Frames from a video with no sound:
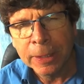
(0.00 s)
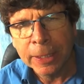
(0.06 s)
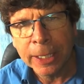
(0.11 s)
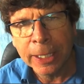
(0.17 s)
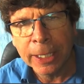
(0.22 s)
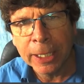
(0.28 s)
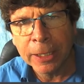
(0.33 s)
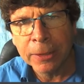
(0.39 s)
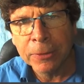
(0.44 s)

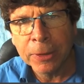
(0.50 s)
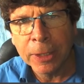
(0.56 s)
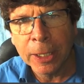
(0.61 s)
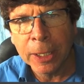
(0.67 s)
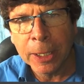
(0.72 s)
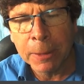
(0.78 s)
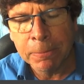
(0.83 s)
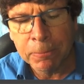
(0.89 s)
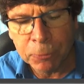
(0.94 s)
And
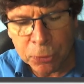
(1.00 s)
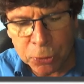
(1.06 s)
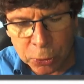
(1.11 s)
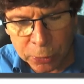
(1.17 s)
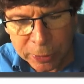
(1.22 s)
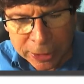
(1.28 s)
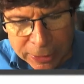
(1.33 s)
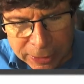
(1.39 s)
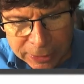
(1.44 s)
um,
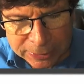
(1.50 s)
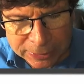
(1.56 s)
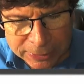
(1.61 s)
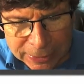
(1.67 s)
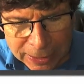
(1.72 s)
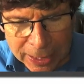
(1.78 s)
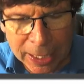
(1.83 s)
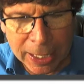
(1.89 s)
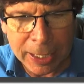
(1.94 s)
during this
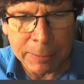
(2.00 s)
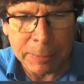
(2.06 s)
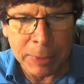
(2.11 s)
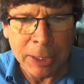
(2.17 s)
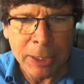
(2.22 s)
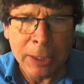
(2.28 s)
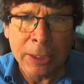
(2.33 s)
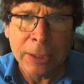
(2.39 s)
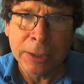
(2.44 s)
time,
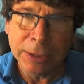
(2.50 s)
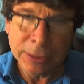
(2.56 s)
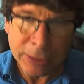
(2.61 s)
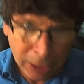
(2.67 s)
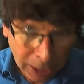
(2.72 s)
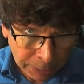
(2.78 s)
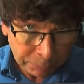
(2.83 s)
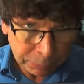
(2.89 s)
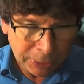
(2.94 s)
this
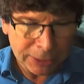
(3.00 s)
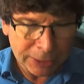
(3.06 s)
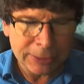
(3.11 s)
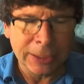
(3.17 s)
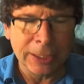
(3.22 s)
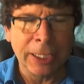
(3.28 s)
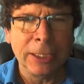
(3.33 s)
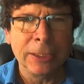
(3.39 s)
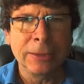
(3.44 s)

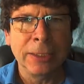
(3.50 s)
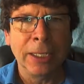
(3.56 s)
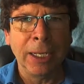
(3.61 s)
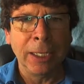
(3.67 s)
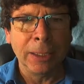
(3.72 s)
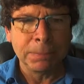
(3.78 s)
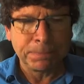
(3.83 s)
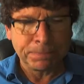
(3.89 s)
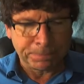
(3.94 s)
unprecedented
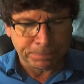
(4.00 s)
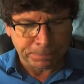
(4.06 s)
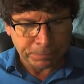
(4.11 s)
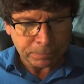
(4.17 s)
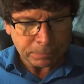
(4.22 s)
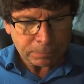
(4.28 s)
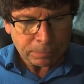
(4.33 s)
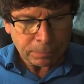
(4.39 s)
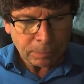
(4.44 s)
time,
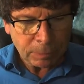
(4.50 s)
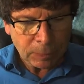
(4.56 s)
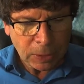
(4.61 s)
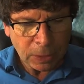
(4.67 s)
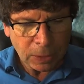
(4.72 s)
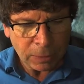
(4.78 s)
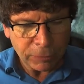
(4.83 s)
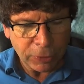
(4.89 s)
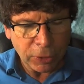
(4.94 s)

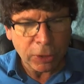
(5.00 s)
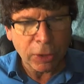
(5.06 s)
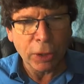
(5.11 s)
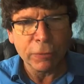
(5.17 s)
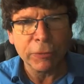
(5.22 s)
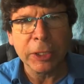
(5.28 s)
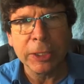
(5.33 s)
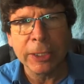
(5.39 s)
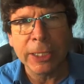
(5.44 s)
of the
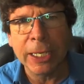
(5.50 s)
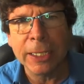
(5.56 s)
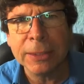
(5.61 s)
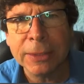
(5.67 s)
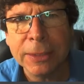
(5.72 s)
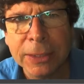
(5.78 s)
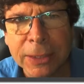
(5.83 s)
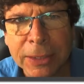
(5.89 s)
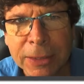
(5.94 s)
COVID
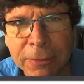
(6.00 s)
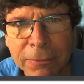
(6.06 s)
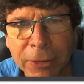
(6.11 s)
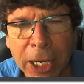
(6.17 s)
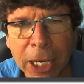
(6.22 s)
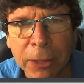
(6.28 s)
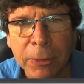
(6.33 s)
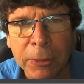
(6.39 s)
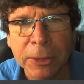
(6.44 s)
19
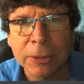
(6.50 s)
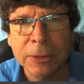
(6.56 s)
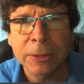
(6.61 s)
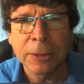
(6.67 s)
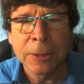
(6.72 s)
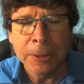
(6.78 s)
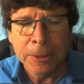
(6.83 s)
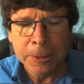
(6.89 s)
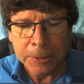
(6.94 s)
virus
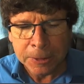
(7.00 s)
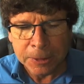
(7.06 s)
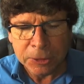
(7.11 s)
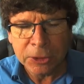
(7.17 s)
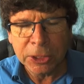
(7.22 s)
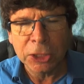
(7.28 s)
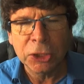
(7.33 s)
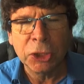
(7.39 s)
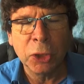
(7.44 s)

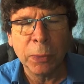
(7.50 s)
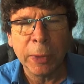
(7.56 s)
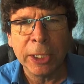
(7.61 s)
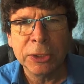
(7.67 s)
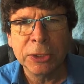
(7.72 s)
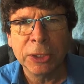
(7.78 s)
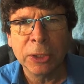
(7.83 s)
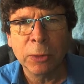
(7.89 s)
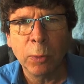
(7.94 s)

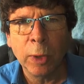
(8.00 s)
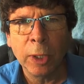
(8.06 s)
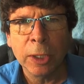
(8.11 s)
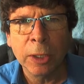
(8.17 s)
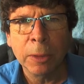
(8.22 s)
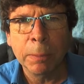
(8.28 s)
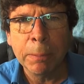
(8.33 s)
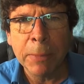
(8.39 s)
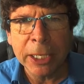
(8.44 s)
situation
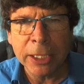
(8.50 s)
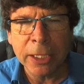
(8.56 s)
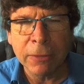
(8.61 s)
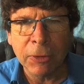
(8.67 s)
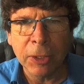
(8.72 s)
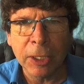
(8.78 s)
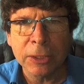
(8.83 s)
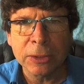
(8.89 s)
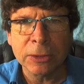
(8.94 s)
where many of
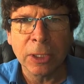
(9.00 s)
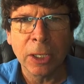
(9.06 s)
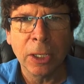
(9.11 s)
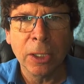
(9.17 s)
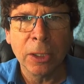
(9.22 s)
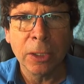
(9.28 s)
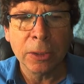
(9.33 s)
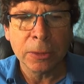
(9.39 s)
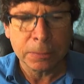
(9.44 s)
us
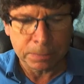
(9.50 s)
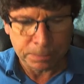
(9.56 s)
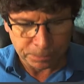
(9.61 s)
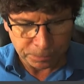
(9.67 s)
are